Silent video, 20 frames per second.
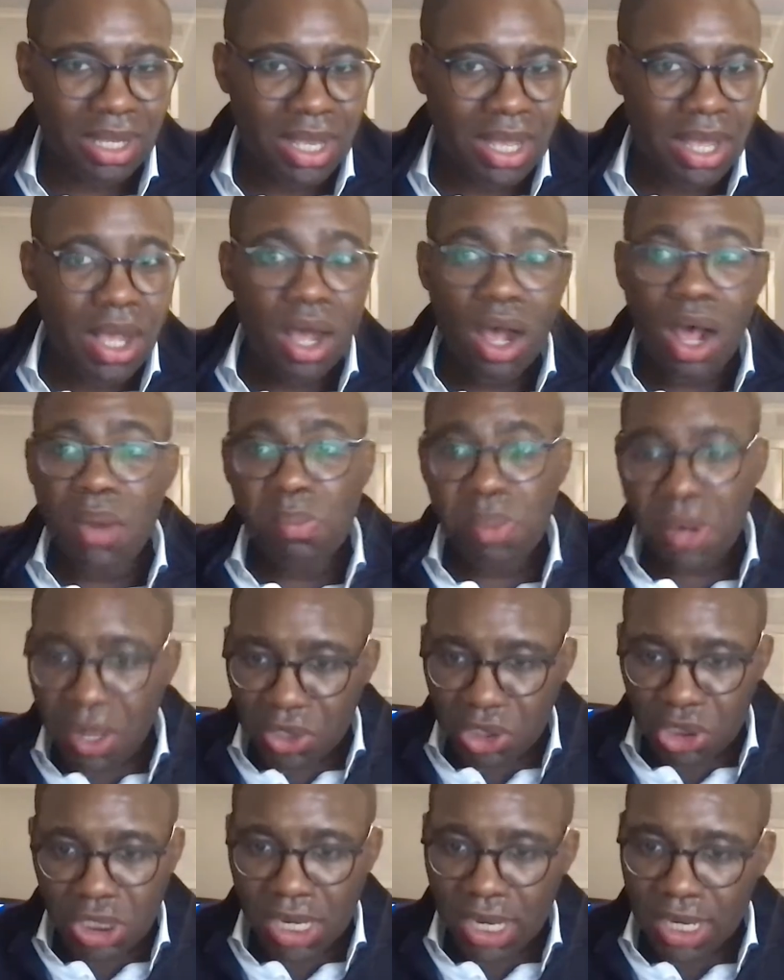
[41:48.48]
On
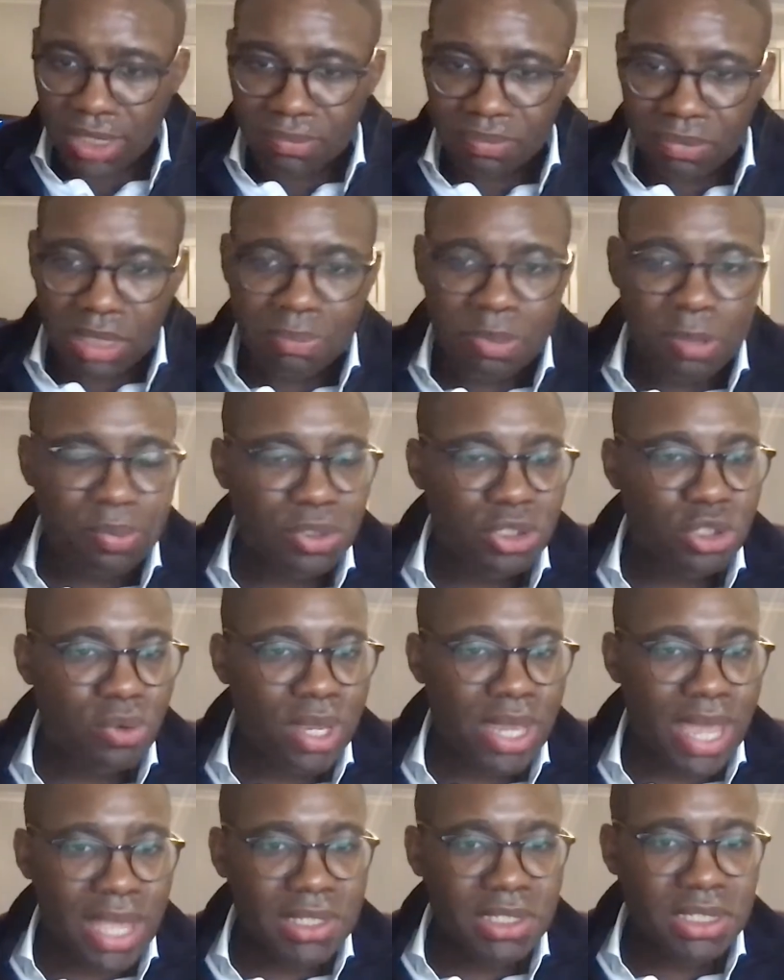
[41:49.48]
blockchain, people
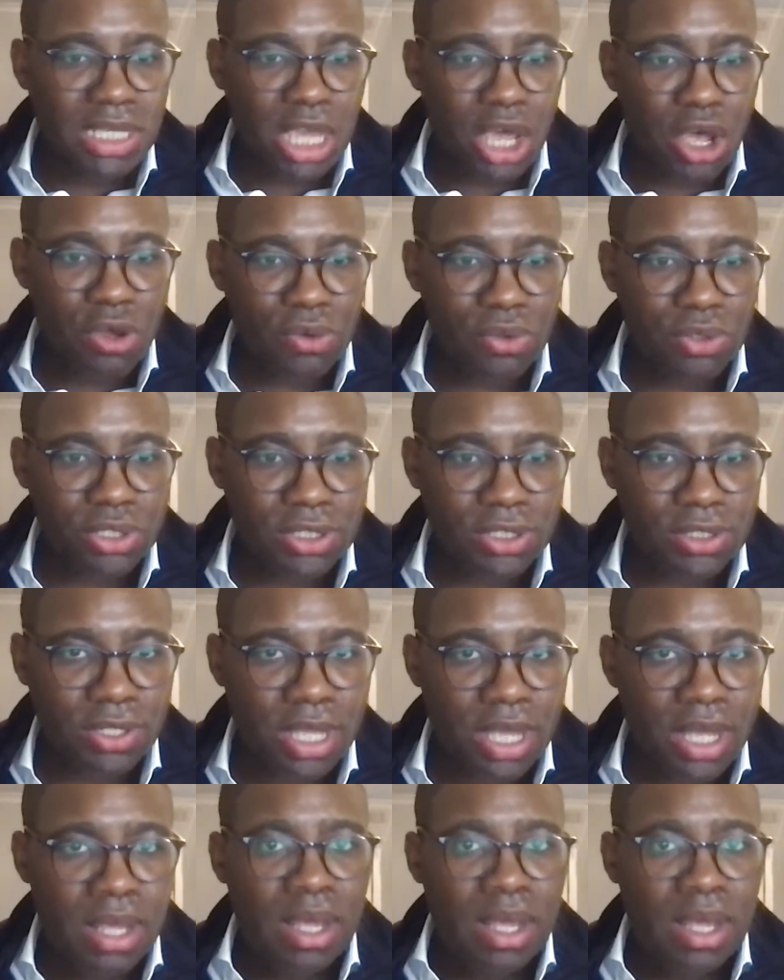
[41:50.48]
doing ICOs,